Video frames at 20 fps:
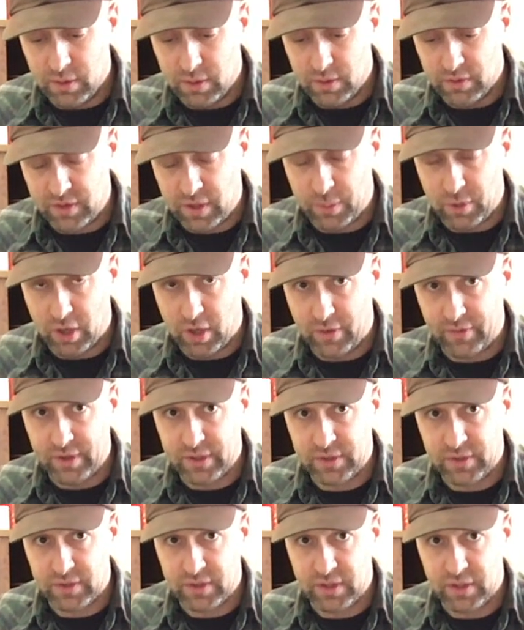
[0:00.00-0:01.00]
Summer
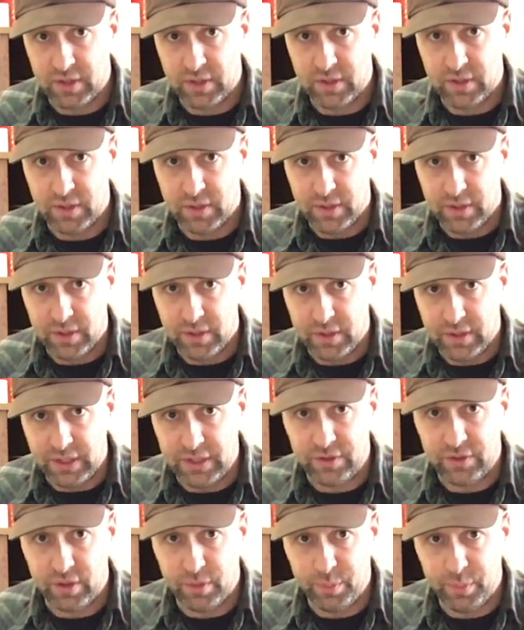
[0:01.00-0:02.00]
Harvest
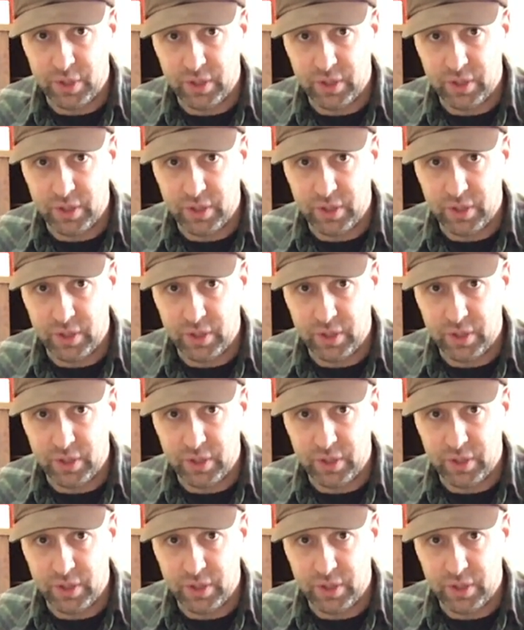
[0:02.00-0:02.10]
Eastern